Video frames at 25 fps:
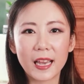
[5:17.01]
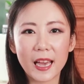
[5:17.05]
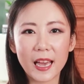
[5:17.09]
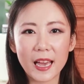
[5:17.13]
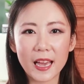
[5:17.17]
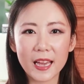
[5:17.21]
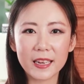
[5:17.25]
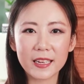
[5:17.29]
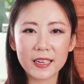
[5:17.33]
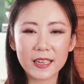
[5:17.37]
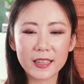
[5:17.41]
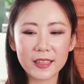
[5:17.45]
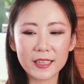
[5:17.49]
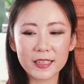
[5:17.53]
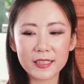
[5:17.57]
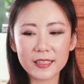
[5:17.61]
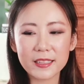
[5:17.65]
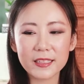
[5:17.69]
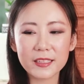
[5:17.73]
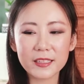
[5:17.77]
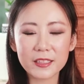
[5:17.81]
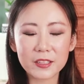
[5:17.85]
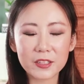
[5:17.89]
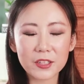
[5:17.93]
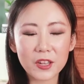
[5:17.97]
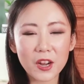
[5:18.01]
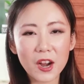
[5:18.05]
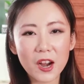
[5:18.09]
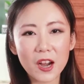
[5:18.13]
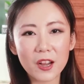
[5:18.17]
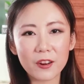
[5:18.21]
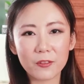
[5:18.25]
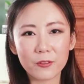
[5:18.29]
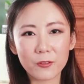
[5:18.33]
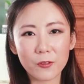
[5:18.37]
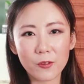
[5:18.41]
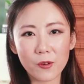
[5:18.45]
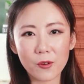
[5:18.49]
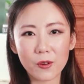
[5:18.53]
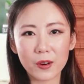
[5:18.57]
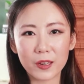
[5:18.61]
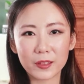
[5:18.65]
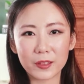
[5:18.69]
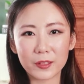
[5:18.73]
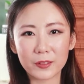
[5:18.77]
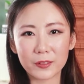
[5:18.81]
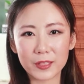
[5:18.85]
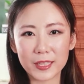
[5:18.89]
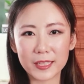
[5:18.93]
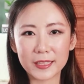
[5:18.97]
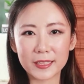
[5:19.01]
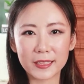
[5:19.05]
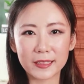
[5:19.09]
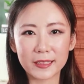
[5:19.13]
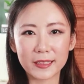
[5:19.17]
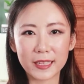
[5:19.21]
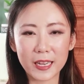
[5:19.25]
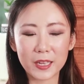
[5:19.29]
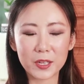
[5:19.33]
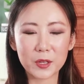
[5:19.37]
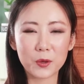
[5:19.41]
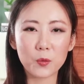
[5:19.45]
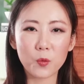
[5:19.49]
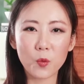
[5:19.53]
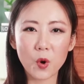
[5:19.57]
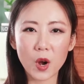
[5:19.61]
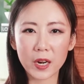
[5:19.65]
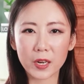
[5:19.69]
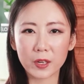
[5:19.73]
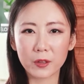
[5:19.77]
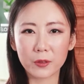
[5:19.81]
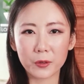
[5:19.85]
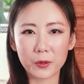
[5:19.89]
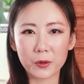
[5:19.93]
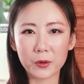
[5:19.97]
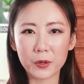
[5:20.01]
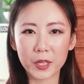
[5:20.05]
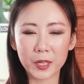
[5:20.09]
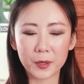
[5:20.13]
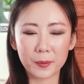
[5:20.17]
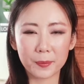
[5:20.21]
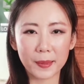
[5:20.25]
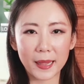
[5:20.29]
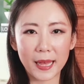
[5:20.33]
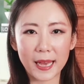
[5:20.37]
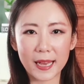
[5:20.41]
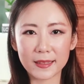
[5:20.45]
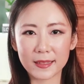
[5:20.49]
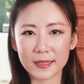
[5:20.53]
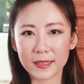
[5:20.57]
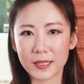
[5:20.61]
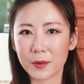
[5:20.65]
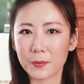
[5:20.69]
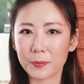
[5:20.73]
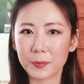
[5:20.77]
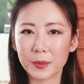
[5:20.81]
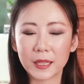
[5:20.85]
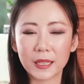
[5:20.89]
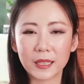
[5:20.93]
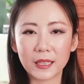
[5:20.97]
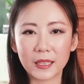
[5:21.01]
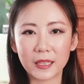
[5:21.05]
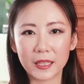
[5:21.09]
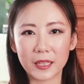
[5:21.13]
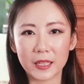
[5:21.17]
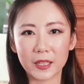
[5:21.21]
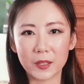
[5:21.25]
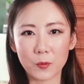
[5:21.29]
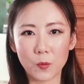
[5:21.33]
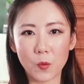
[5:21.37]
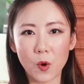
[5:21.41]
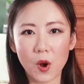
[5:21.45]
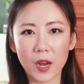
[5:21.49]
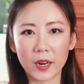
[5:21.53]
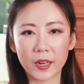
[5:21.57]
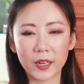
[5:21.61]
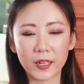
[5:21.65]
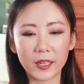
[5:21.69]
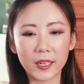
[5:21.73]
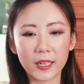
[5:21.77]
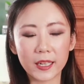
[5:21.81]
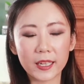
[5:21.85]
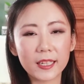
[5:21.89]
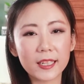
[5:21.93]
And this is not for the reason that you want to grow your plants completely in water.